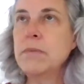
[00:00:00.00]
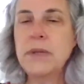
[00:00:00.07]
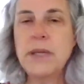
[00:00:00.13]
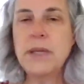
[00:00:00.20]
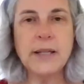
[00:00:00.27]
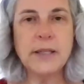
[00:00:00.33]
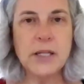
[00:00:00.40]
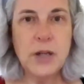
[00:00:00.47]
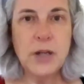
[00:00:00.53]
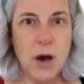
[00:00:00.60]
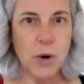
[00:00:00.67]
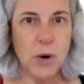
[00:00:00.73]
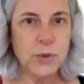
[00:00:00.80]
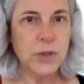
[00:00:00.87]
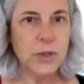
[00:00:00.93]
Yes and
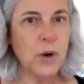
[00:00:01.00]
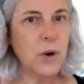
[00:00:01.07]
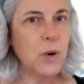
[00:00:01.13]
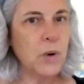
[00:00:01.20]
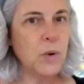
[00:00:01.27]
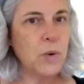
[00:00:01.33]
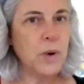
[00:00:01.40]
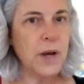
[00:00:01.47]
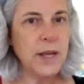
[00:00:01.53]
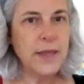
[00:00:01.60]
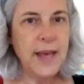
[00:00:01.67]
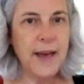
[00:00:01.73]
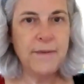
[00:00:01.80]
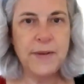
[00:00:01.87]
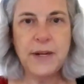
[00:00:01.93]
no. So in
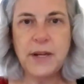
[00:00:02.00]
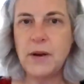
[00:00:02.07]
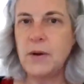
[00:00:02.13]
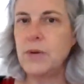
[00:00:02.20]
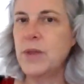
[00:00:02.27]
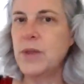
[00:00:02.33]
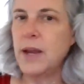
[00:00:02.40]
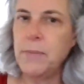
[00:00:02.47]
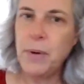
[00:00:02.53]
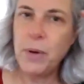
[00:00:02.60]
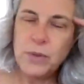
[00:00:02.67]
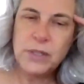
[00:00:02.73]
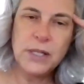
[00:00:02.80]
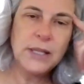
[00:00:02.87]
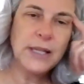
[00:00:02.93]
that video that I
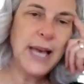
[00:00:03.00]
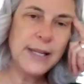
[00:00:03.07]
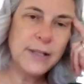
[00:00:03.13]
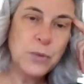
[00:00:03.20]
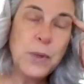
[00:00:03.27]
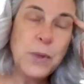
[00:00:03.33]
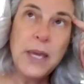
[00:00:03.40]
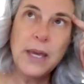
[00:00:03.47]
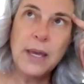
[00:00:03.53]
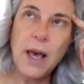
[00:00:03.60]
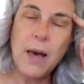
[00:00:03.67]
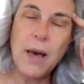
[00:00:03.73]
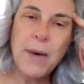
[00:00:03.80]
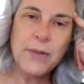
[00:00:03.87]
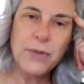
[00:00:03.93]
posted last week
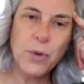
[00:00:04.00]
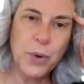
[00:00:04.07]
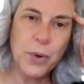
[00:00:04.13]
about the